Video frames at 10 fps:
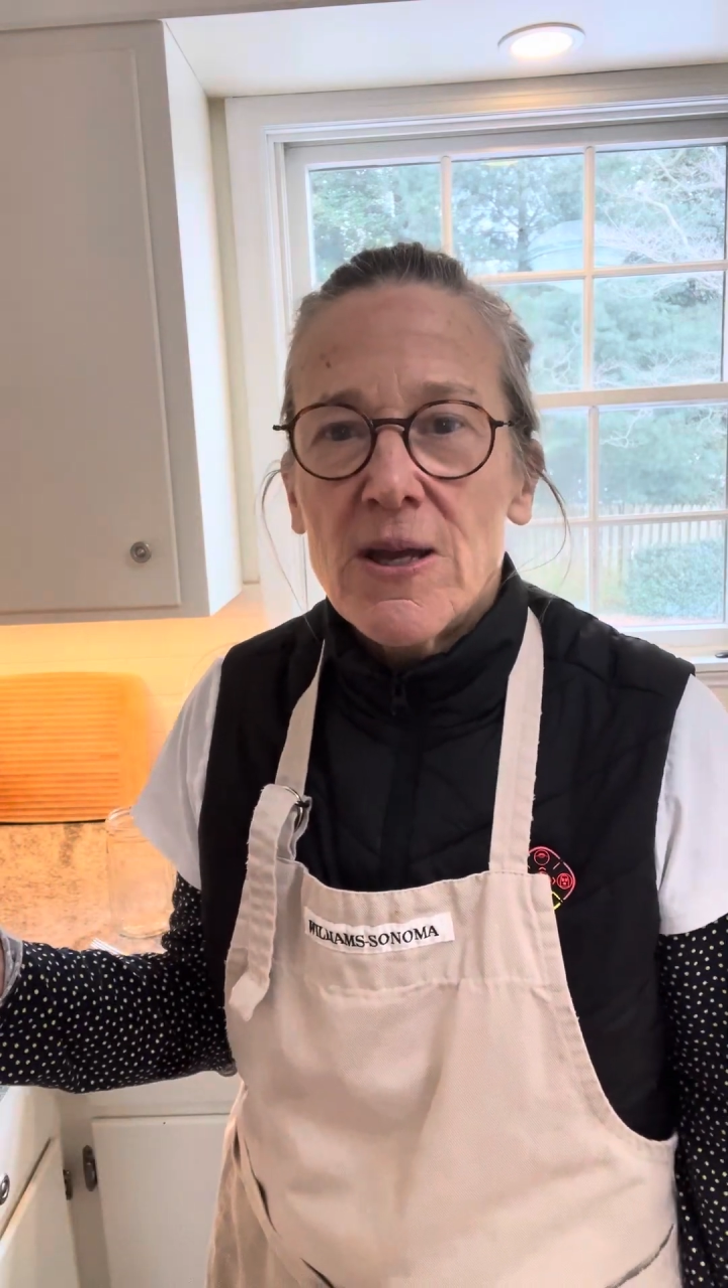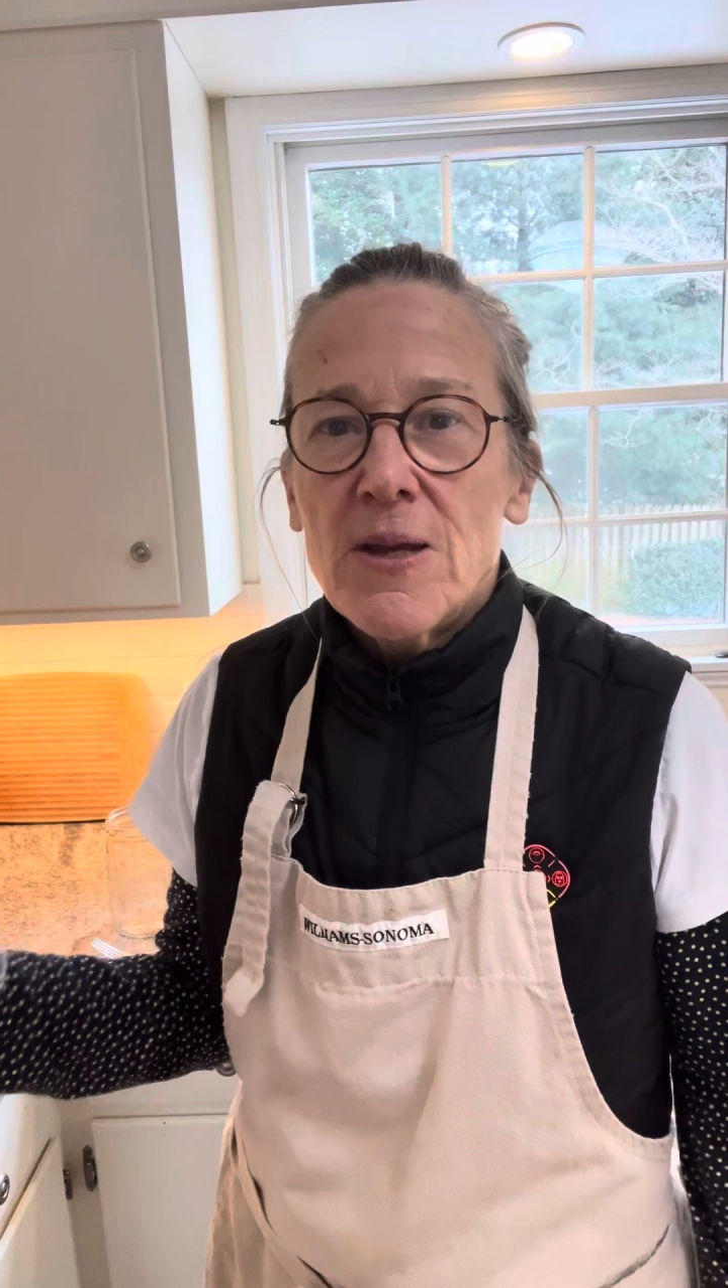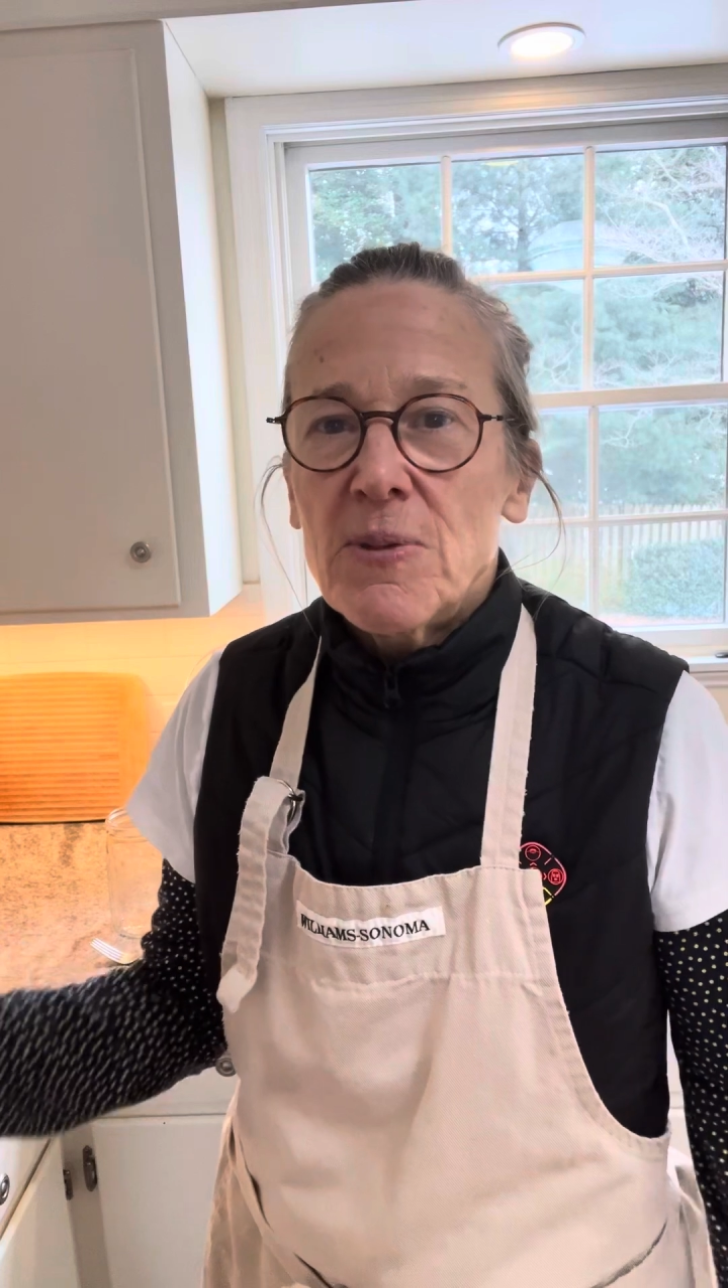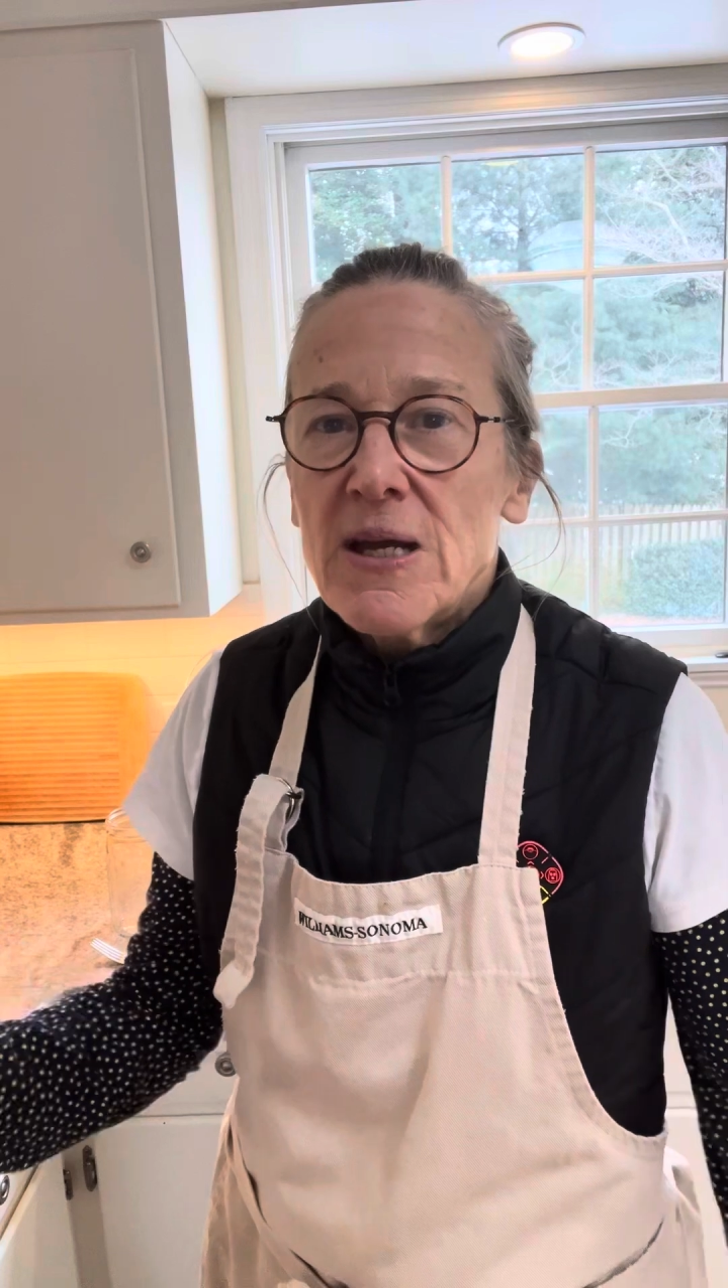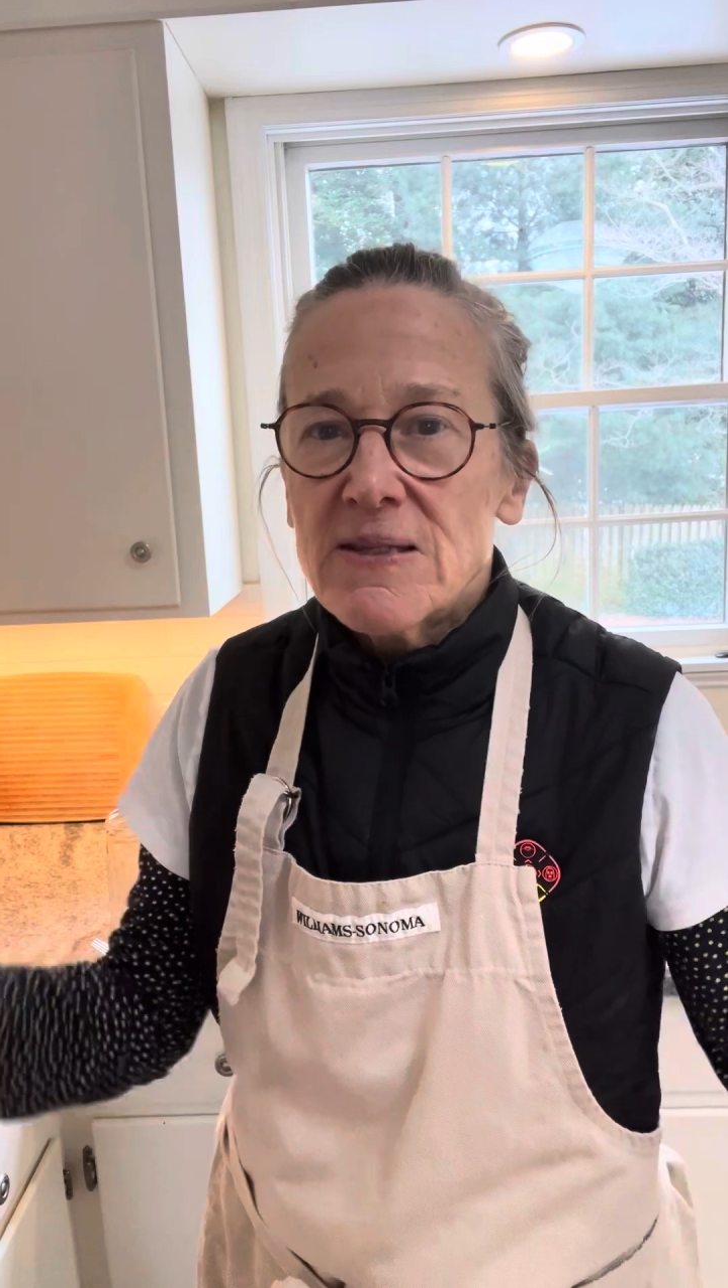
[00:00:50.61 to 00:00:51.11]

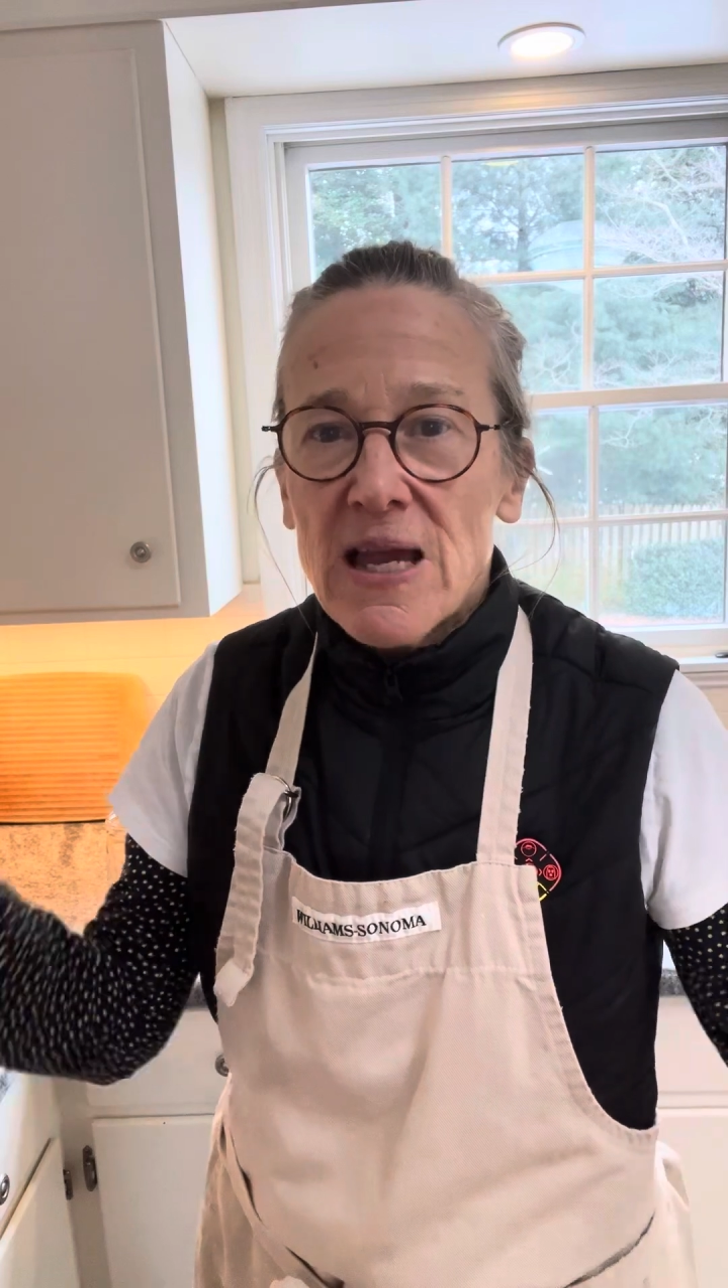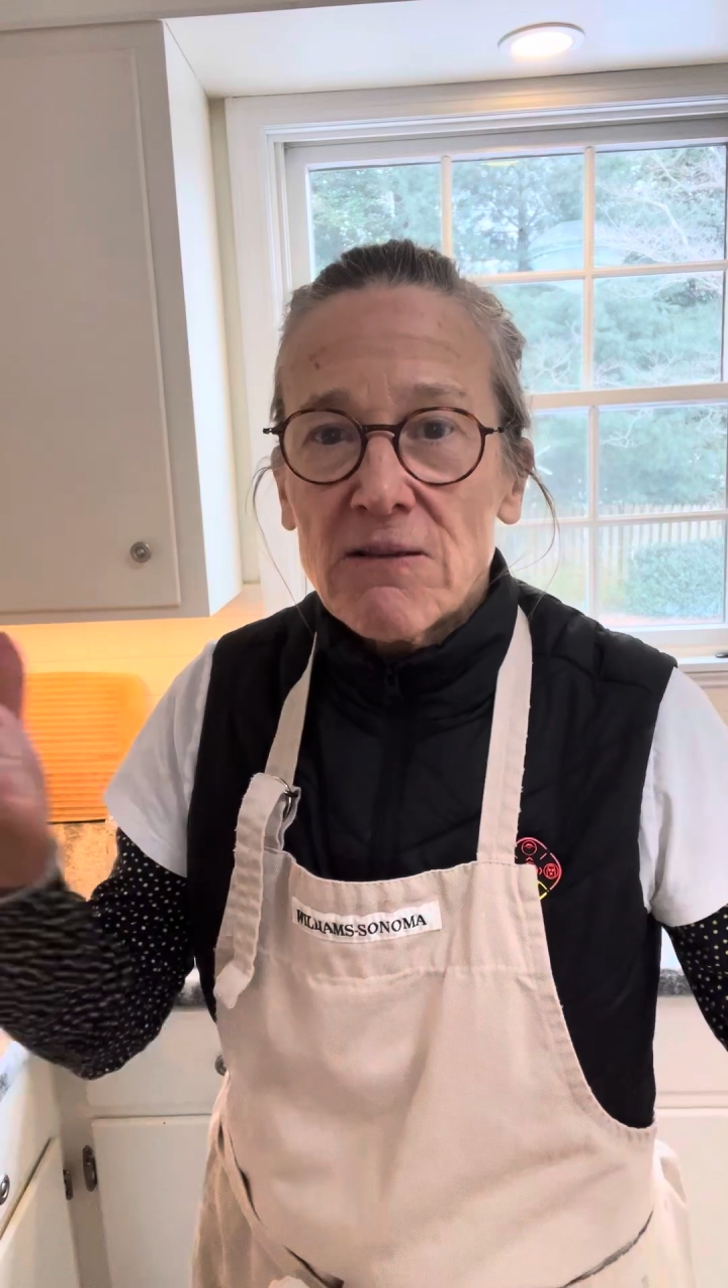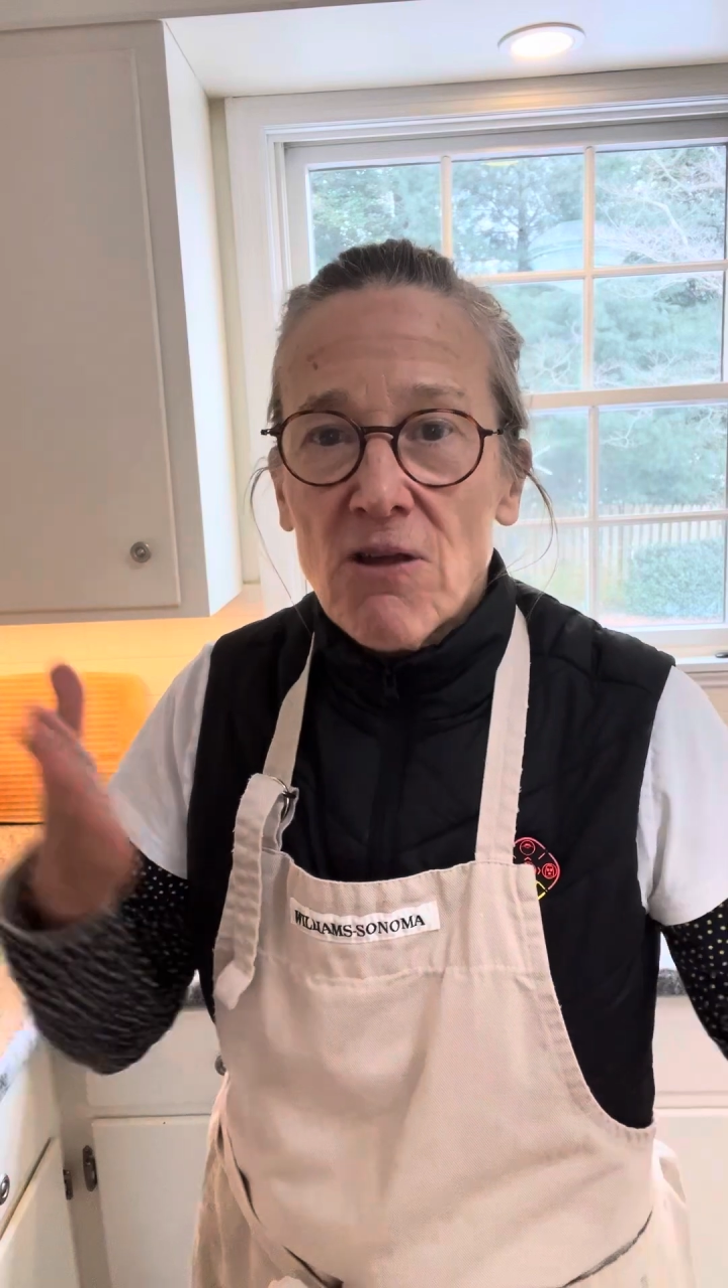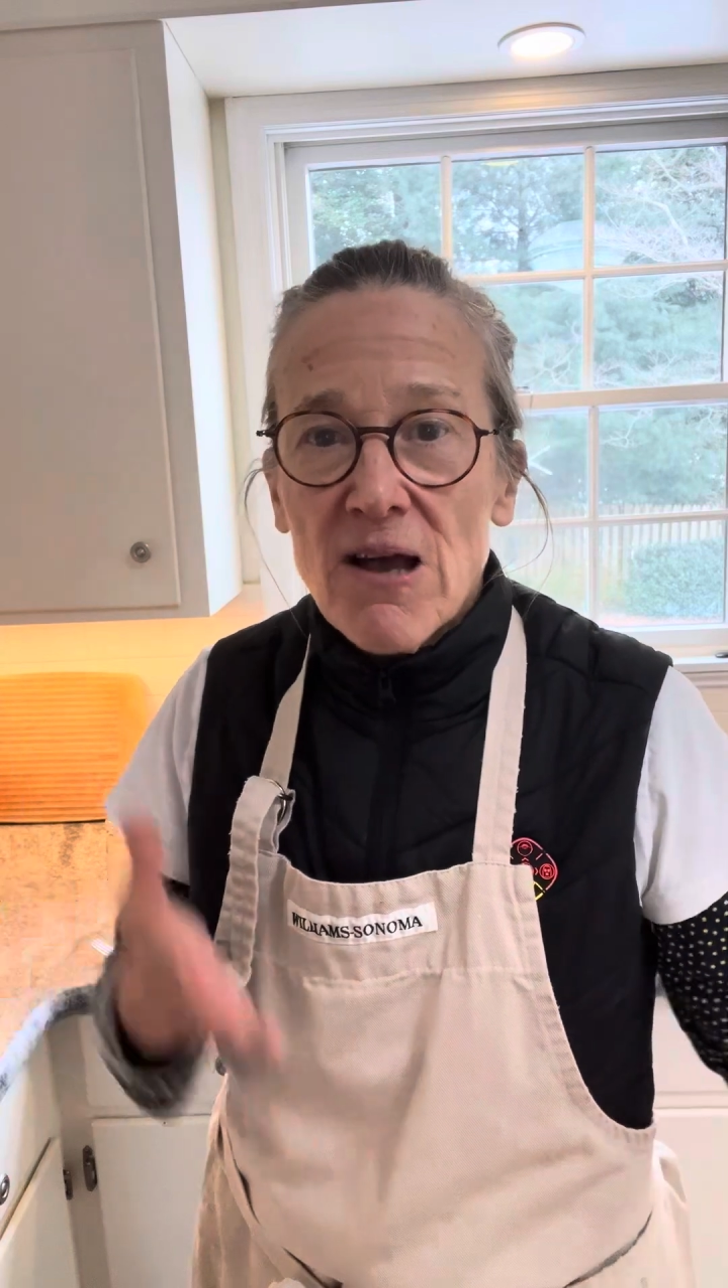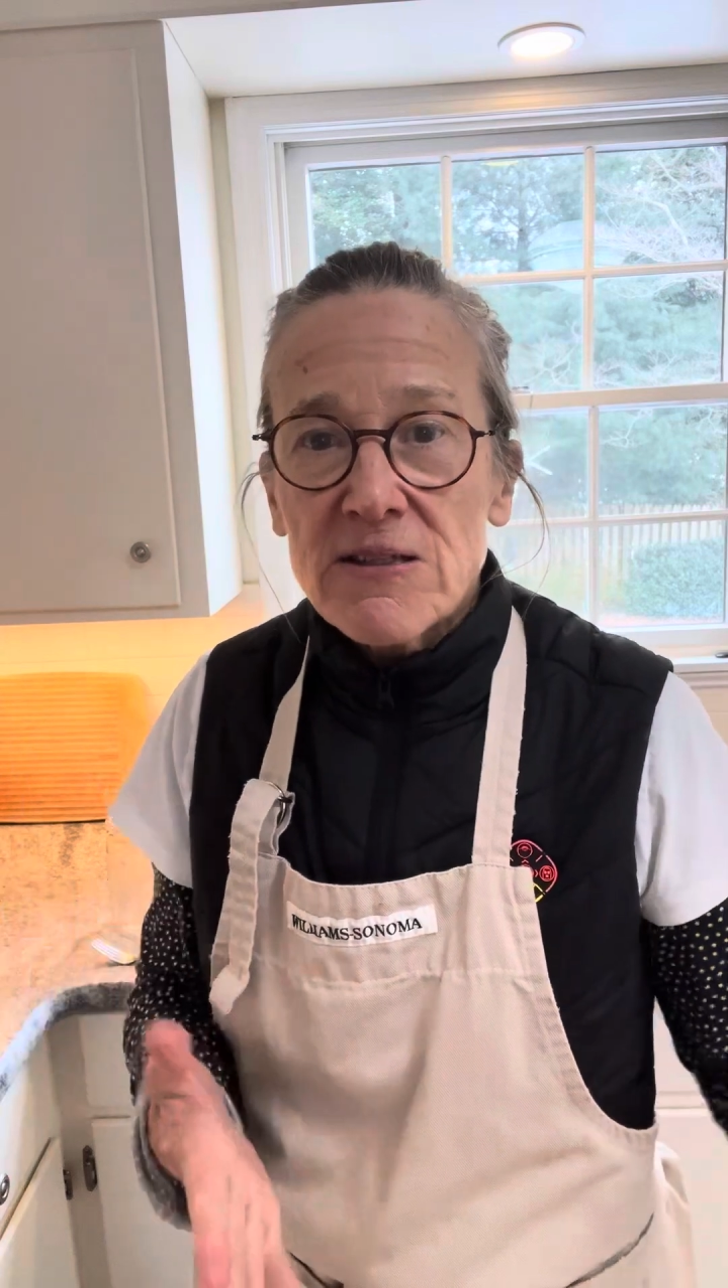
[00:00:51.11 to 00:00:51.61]
because I
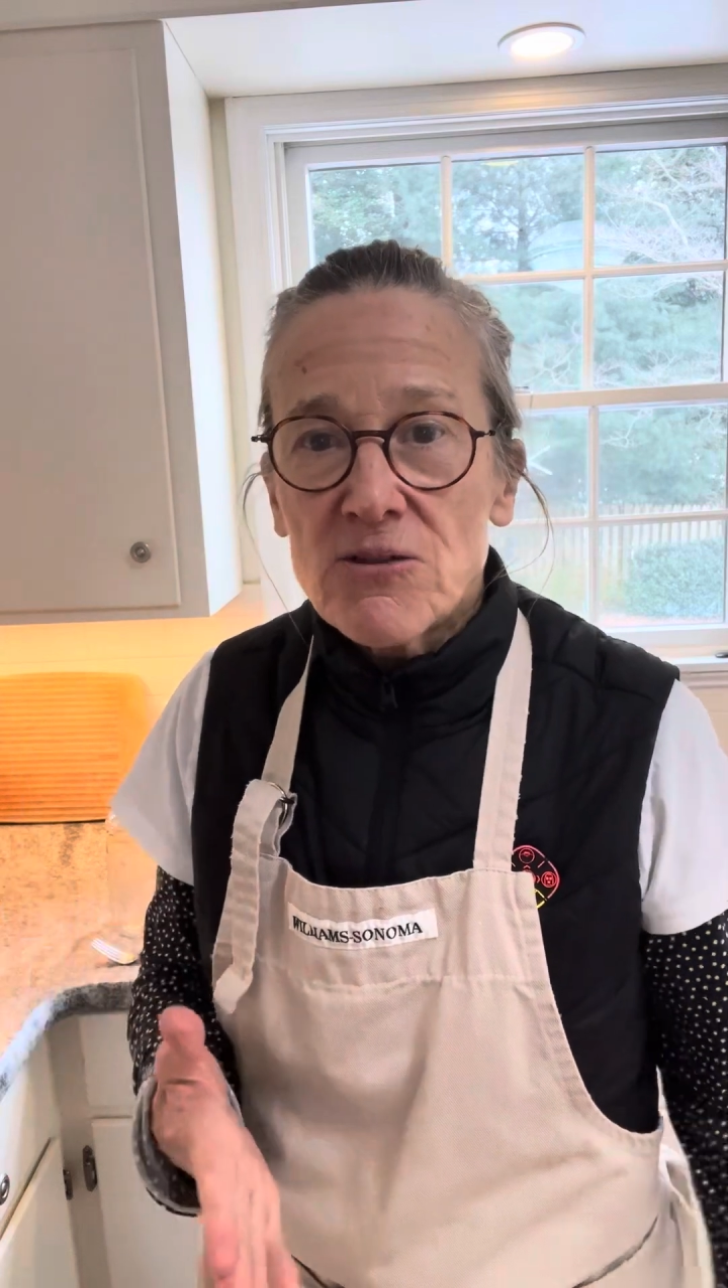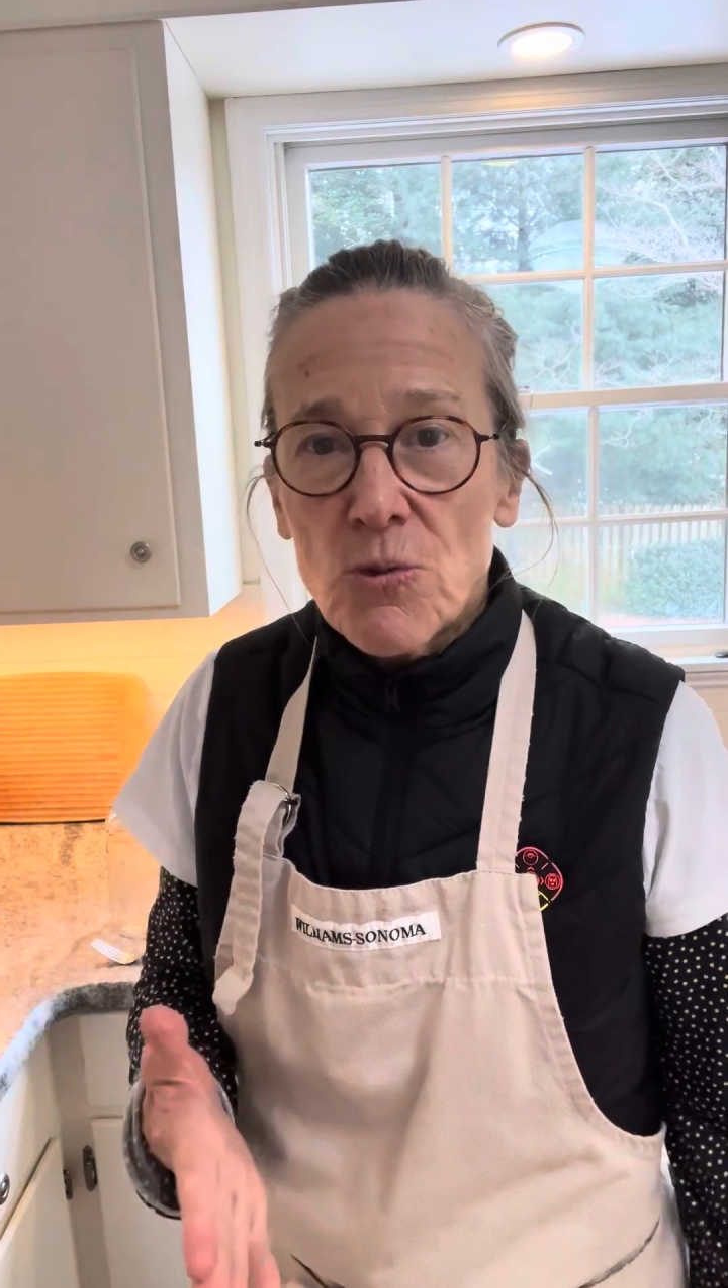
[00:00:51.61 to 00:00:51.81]
lost